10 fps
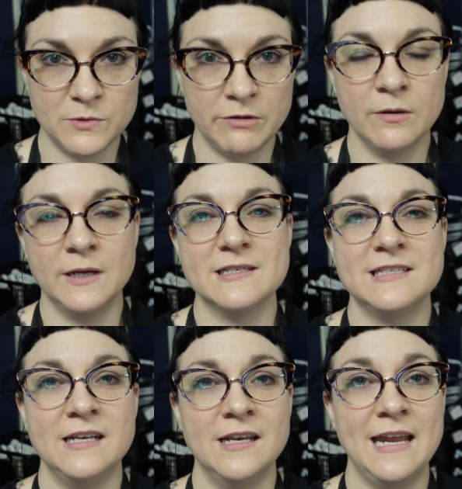whether I'm going to
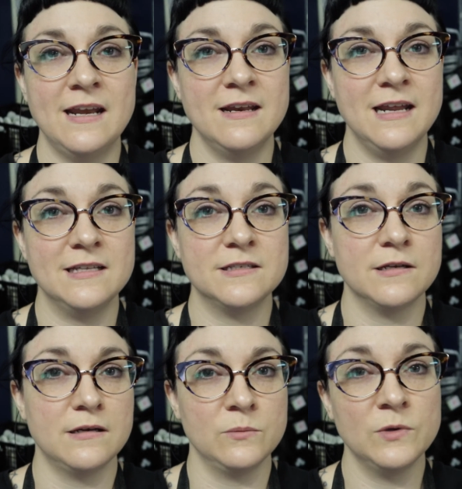send it in its
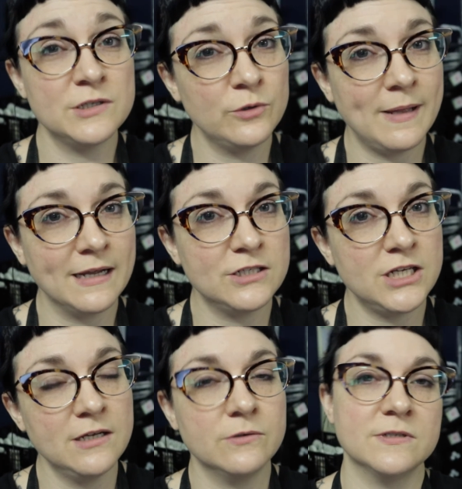original
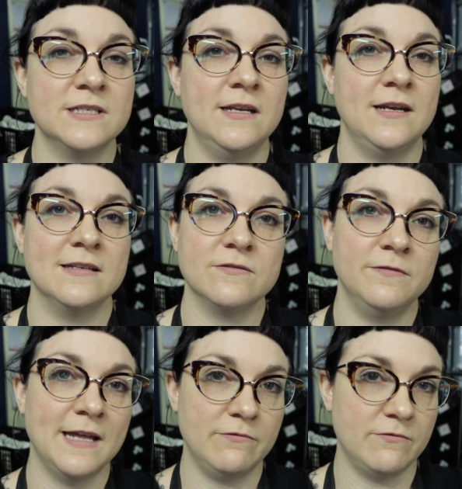packaging or send it as a flat